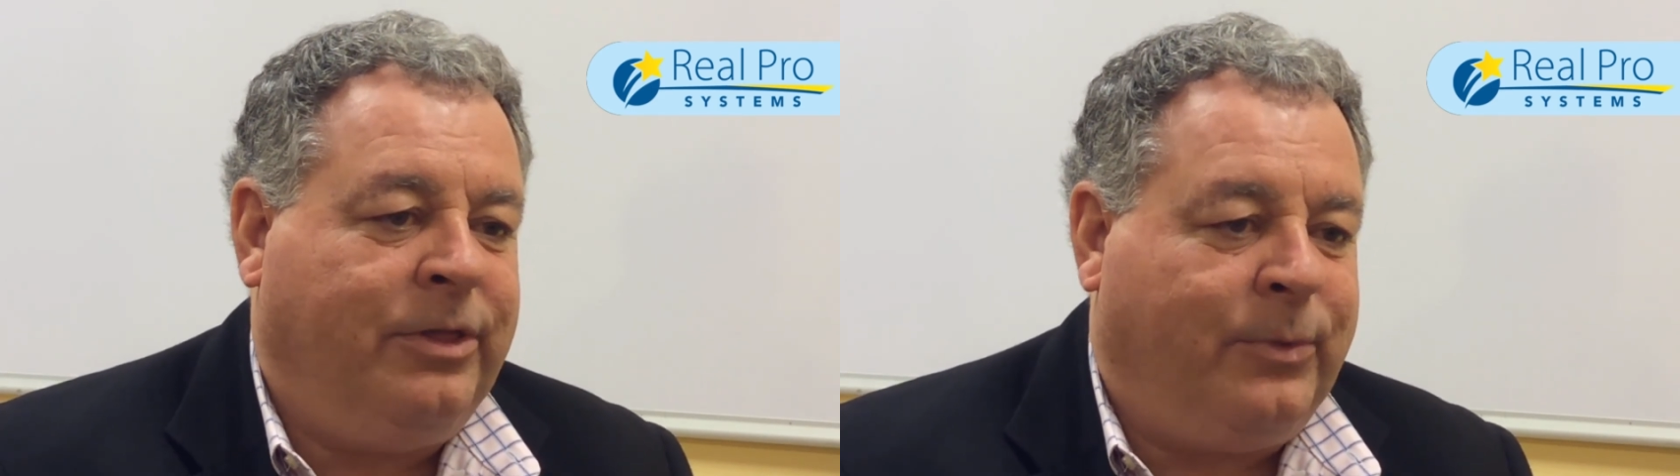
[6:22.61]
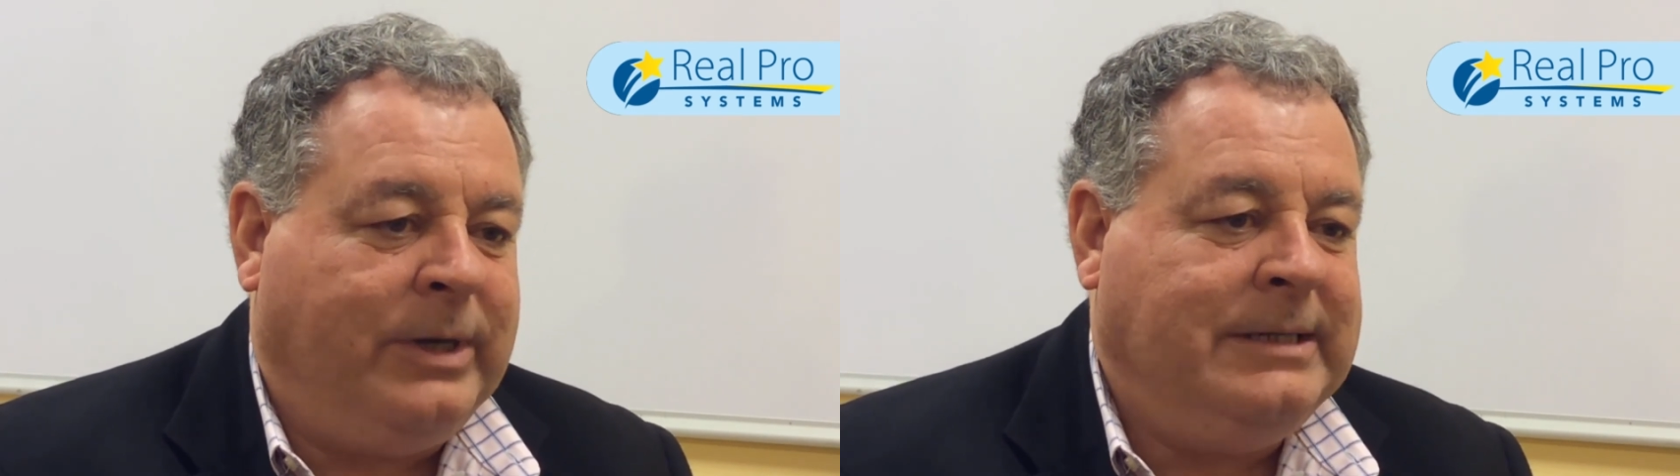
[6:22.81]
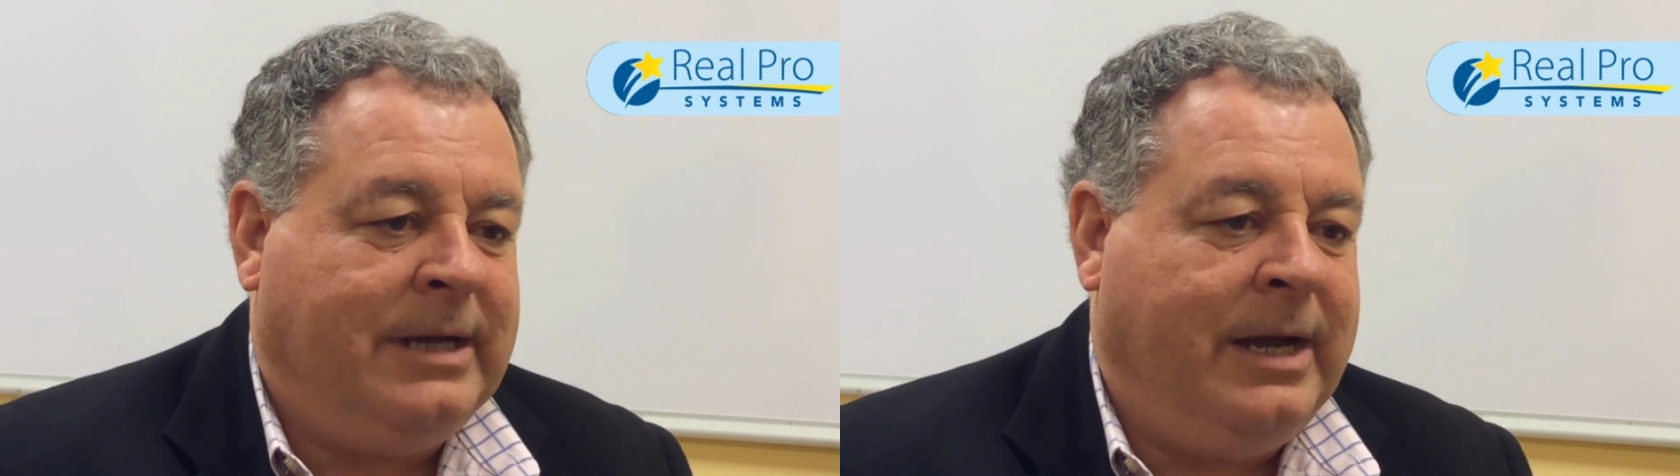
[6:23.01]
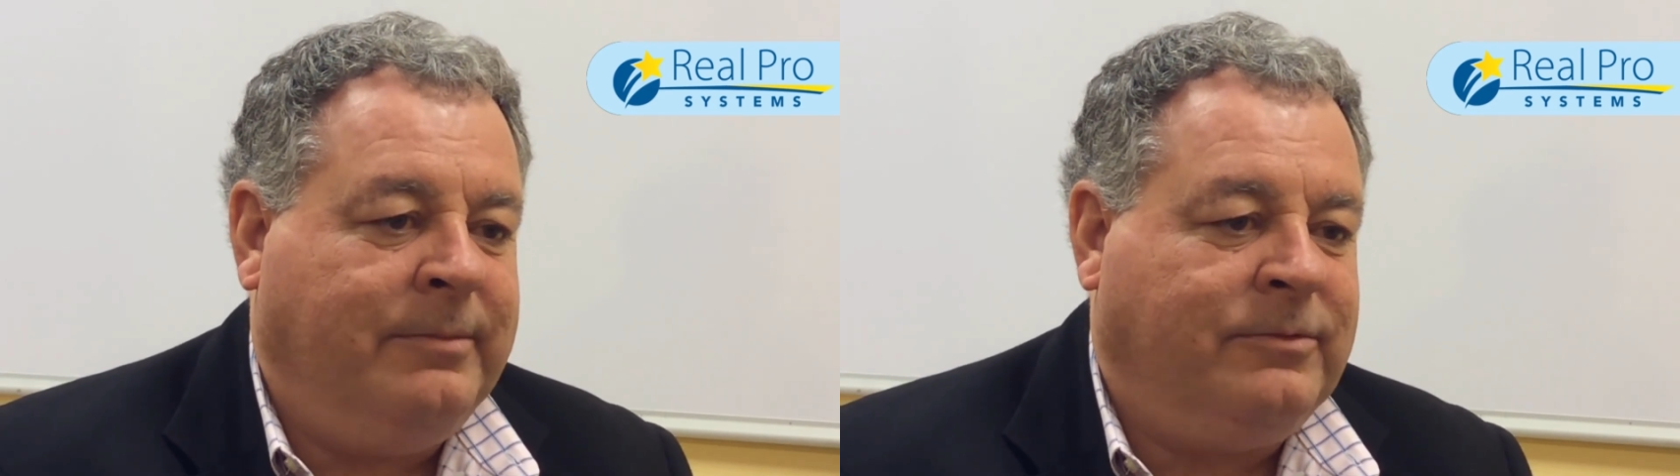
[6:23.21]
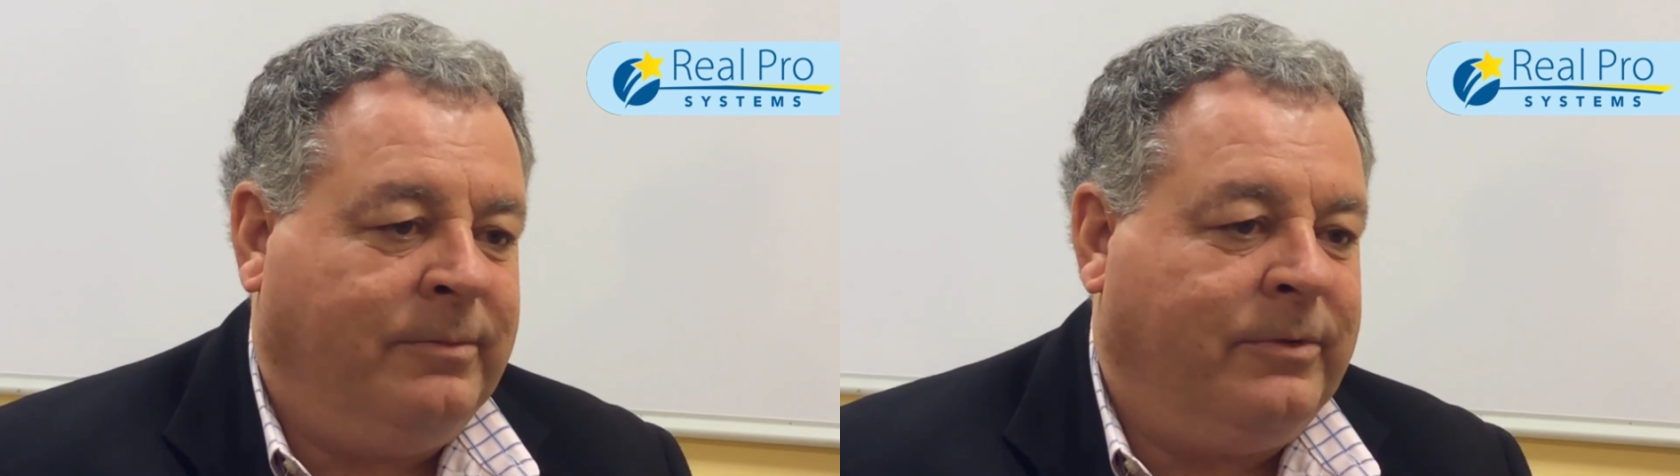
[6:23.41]
3
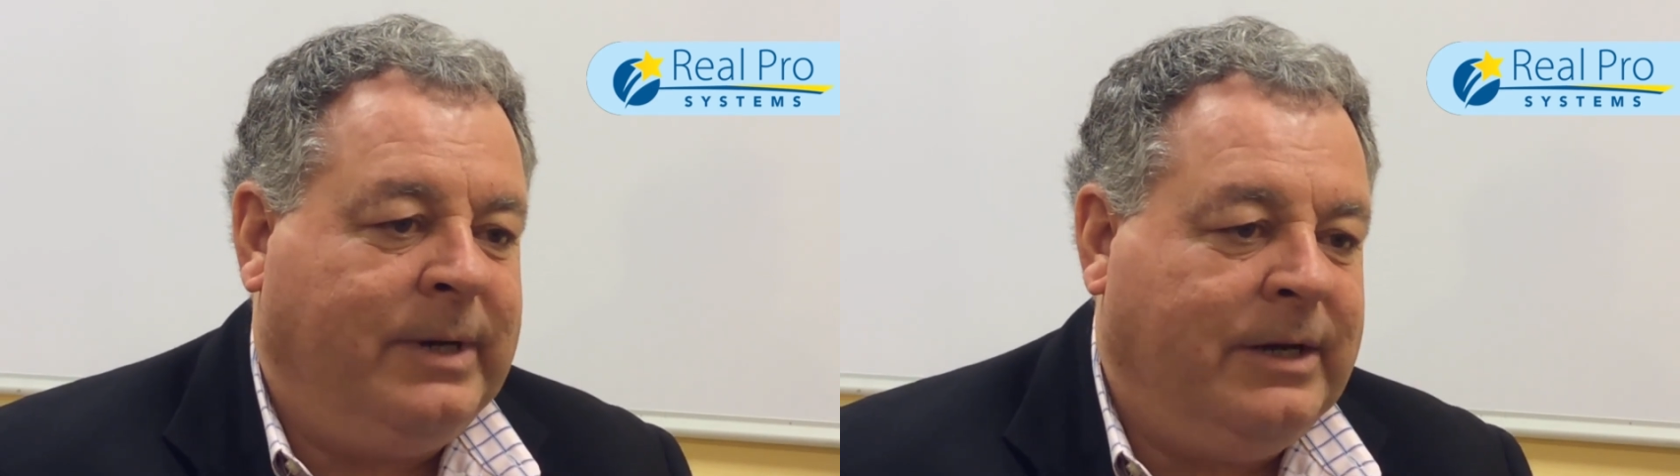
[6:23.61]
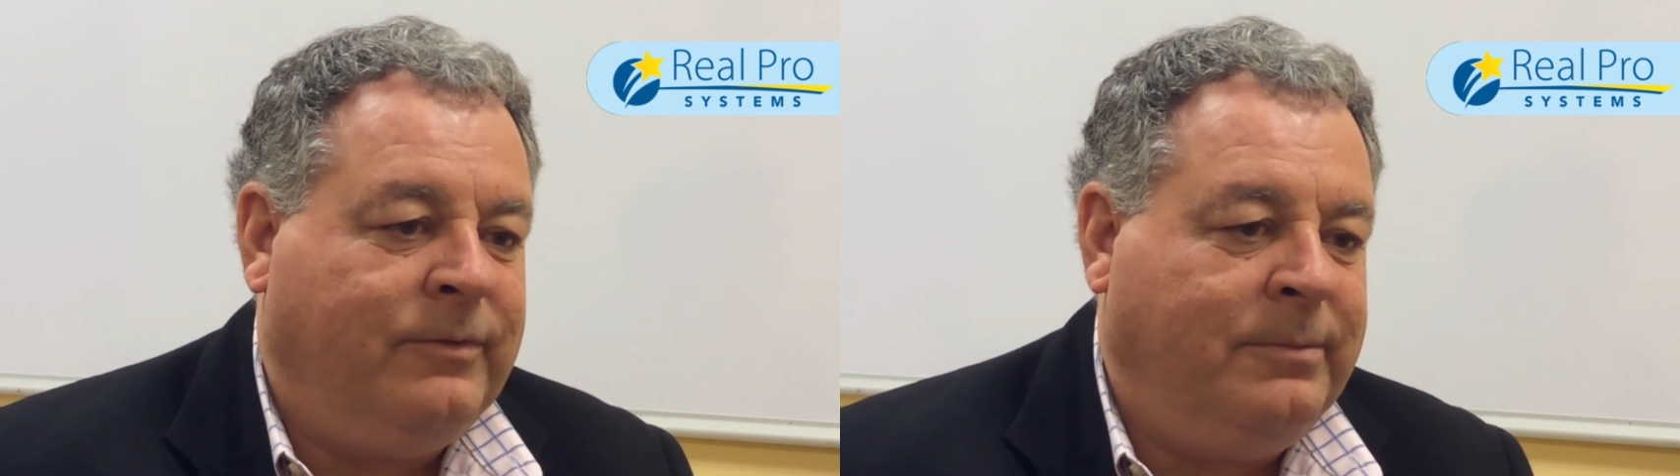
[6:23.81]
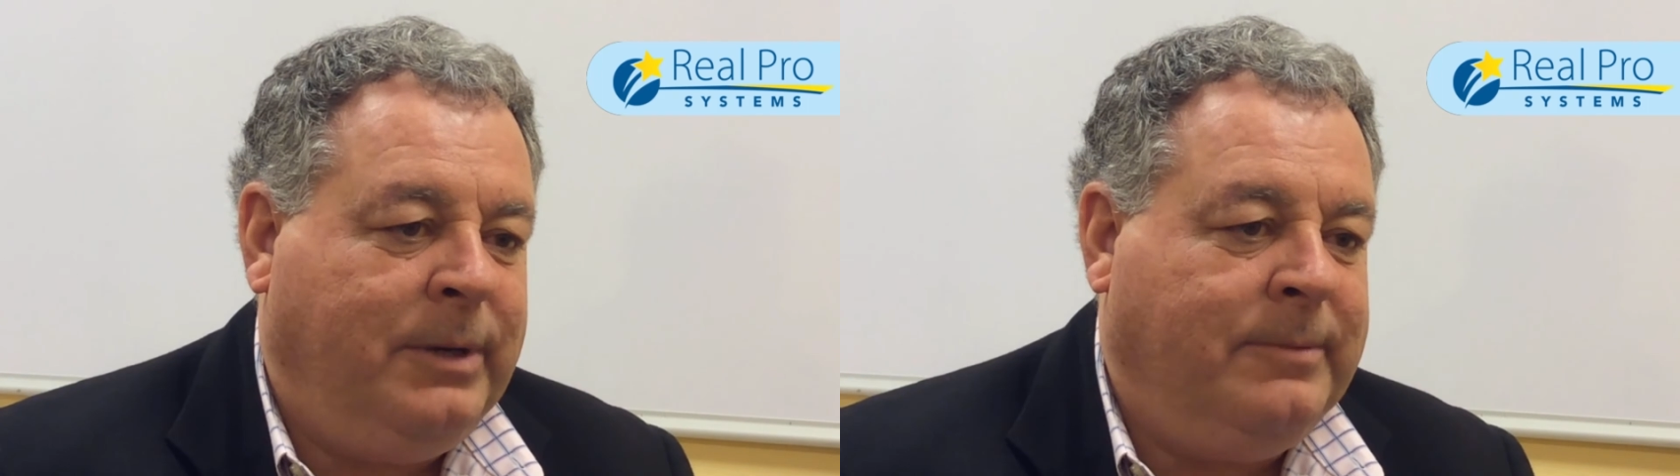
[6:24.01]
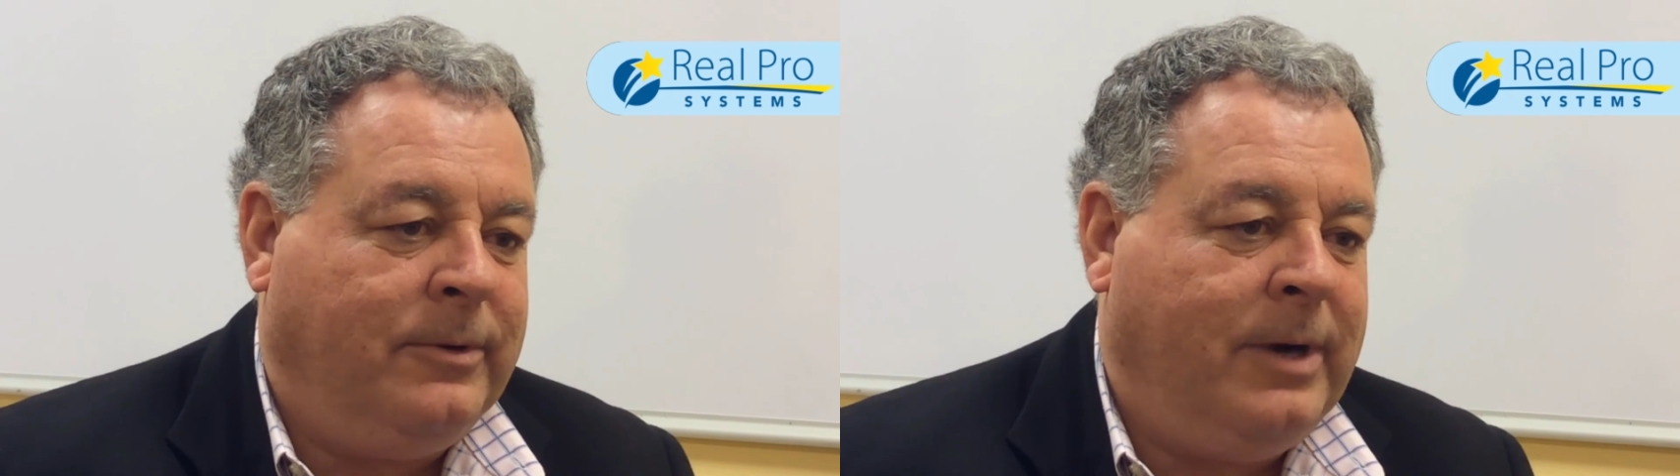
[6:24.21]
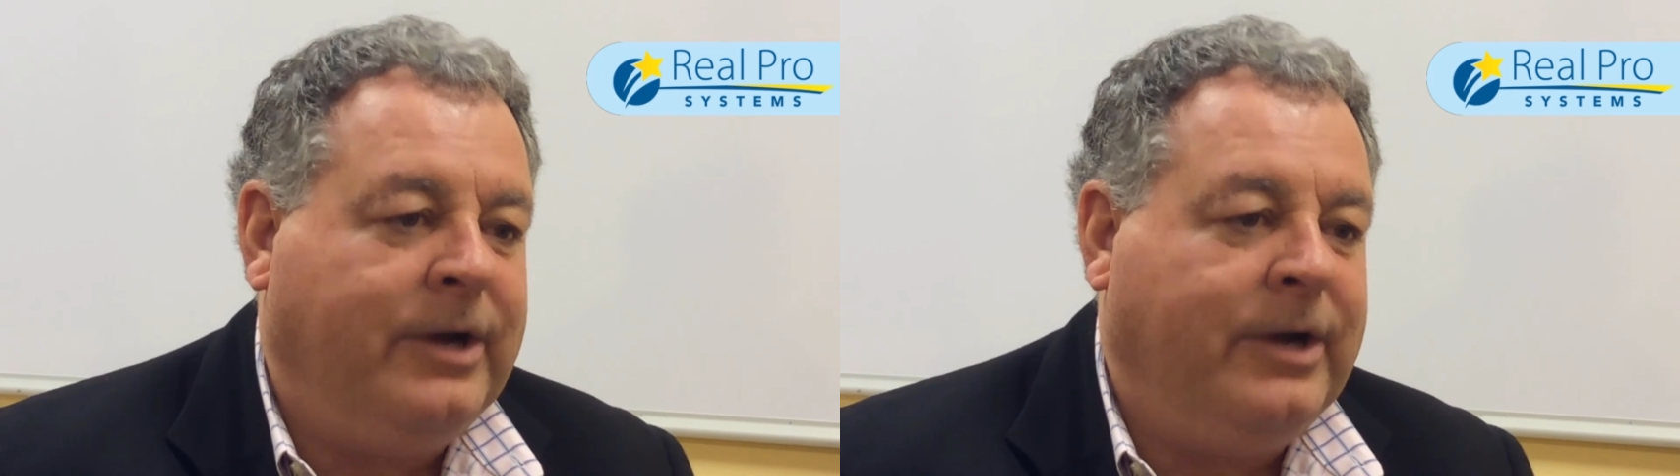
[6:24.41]
times from 3 different people,